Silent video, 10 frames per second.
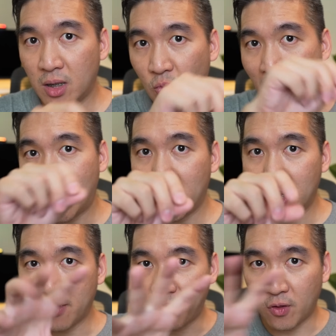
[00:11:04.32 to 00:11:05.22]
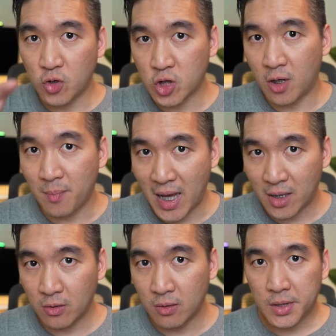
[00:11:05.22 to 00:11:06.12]
and then write it in a flowchart
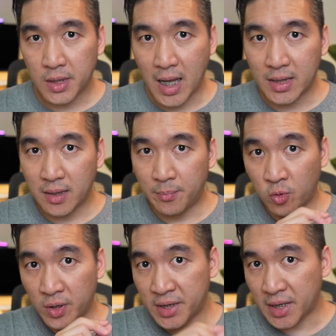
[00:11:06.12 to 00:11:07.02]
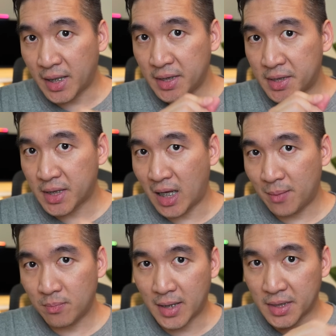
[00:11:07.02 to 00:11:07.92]
manner so that the precise
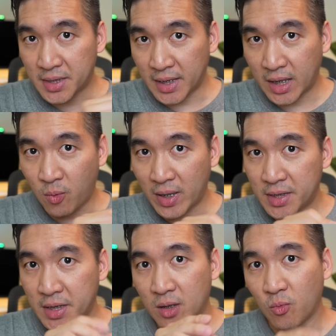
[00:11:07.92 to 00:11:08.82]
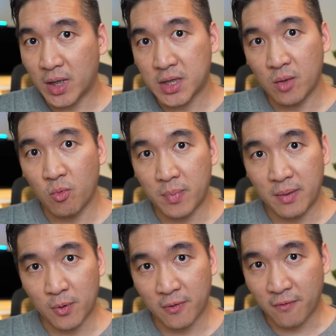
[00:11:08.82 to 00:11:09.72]
step and the sequence in which it will be
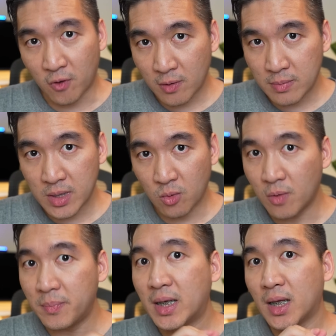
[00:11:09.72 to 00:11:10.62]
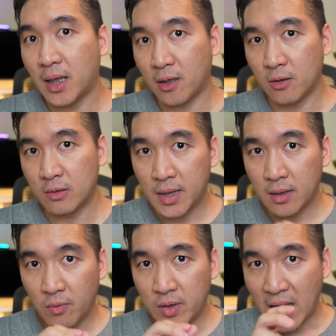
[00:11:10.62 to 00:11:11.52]
performed will be clear. And
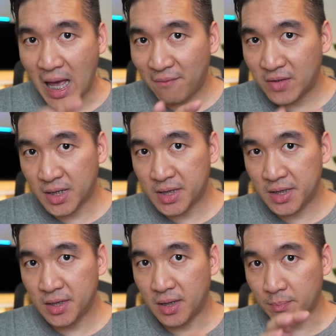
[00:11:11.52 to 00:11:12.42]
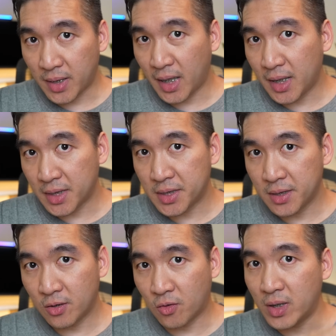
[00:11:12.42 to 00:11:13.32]
when you have this in
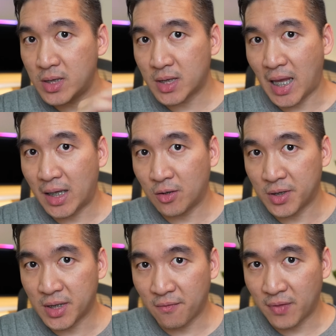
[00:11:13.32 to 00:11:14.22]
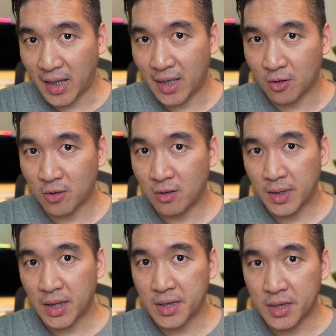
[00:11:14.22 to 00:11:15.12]
place, you're going to thank yourself later
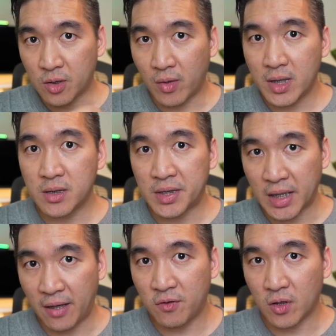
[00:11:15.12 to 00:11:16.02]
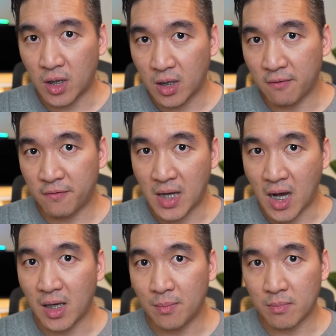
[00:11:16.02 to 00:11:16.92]
because it's going to save you a lot of
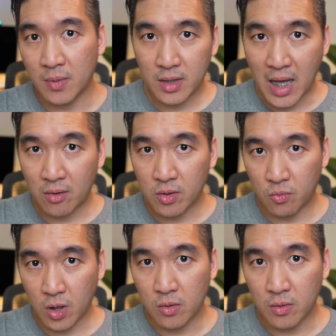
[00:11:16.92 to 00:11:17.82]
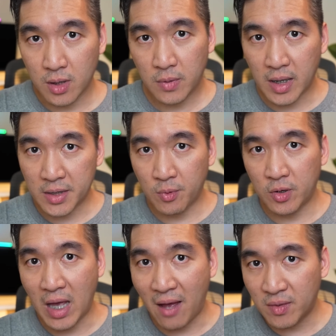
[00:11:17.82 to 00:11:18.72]
time down the road. Because when
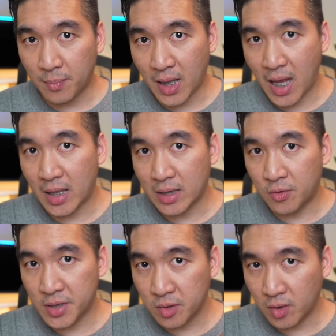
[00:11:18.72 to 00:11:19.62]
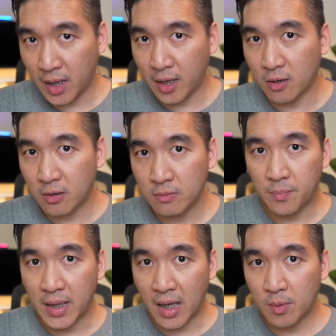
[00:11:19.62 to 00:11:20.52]
you have the plan crystal clear, you'll
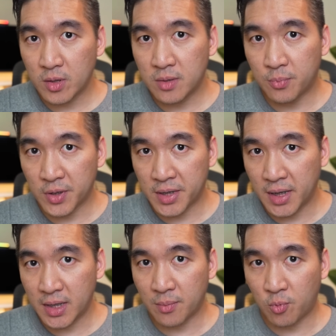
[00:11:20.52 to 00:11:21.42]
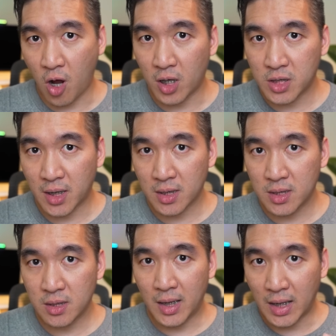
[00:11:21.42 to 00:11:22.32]
be able to proceed the
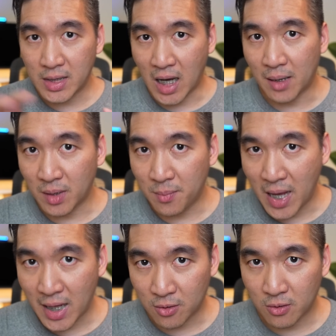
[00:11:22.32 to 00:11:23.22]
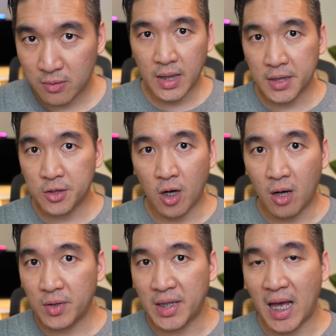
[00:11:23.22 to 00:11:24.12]
project in a timely manner because you'll
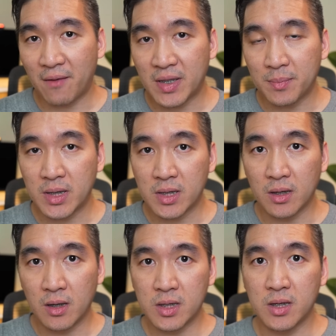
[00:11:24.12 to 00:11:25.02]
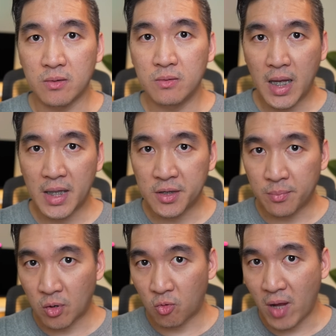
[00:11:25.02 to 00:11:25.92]
always have something to look to as you
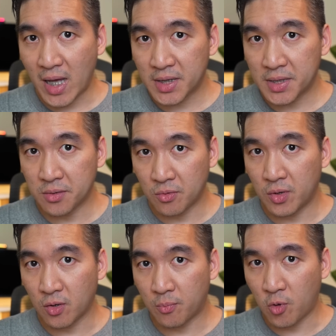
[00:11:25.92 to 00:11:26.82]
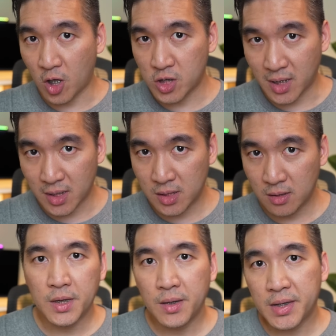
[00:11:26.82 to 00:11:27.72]
progress through your project.
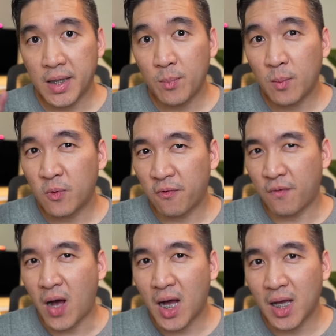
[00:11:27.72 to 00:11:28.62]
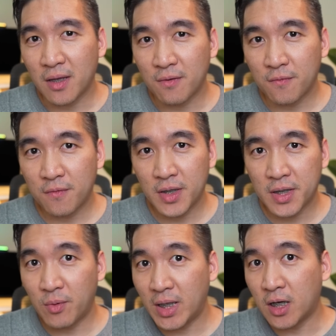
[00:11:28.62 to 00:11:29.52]
And so in step number five,
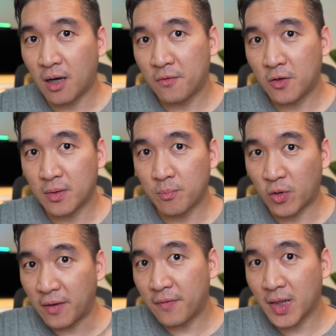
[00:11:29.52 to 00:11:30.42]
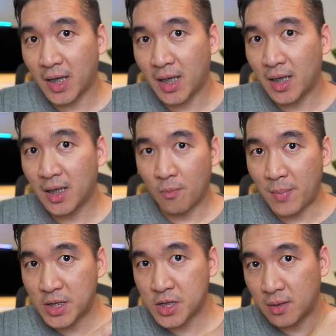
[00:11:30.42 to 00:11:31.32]
it's already covered briefly or
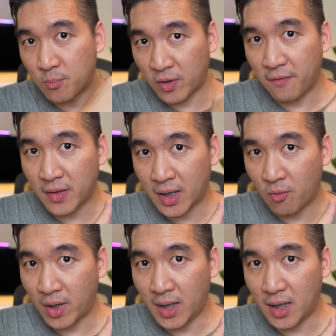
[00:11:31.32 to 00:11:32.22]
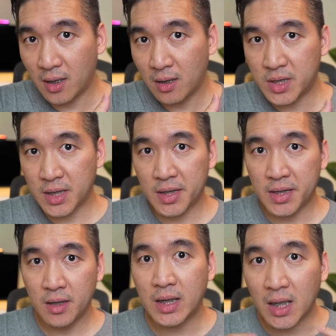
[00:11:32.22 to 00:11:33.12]
mentioned briefly already, which
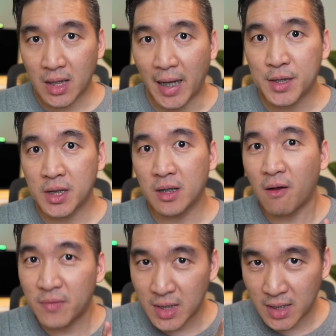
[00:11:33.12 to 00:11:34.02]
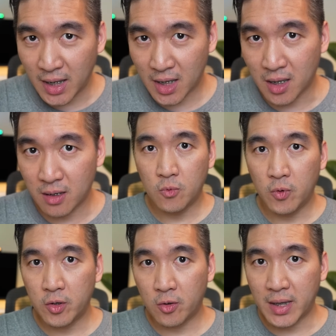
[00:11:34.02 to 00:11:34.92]
is the collection of the data.
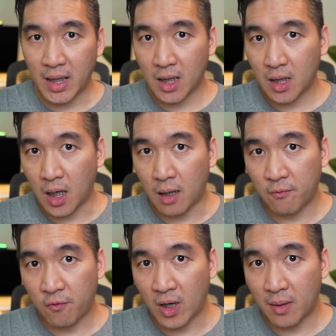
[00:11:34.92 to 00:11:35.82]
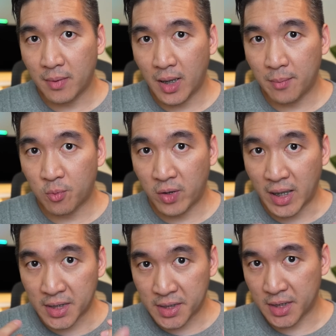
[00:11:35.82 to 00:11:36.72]
Will your data come from a
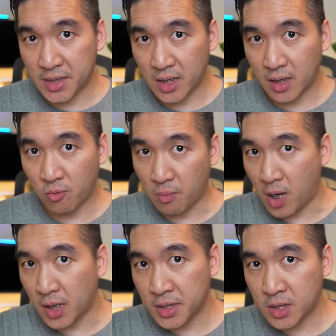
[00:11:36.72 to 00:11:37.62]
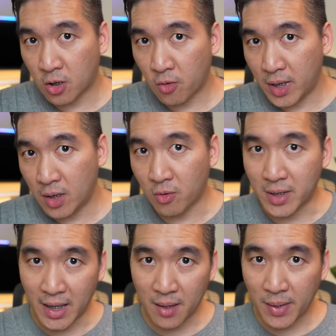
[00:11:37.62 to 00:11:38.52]
pre-existing repository or
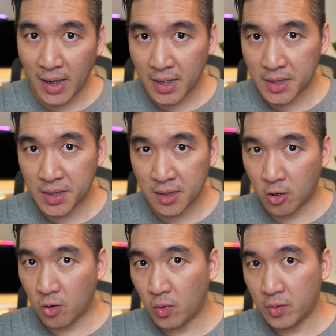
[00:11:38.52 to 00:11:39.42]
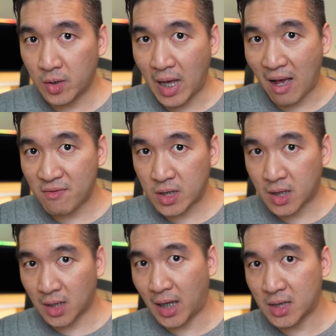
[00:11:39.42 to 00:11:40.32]
database, or will you have to
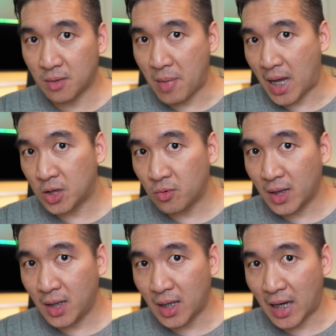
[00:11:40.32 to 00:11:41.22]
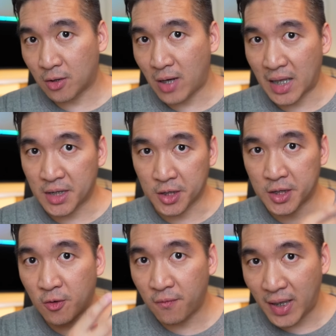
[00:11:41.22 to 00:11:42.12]
collect it manually, either as the
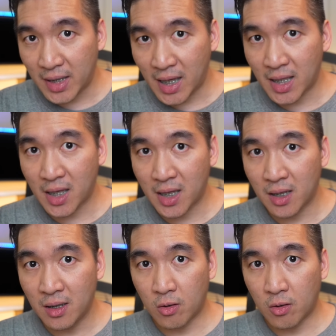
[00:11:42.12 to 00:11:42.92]
survey data,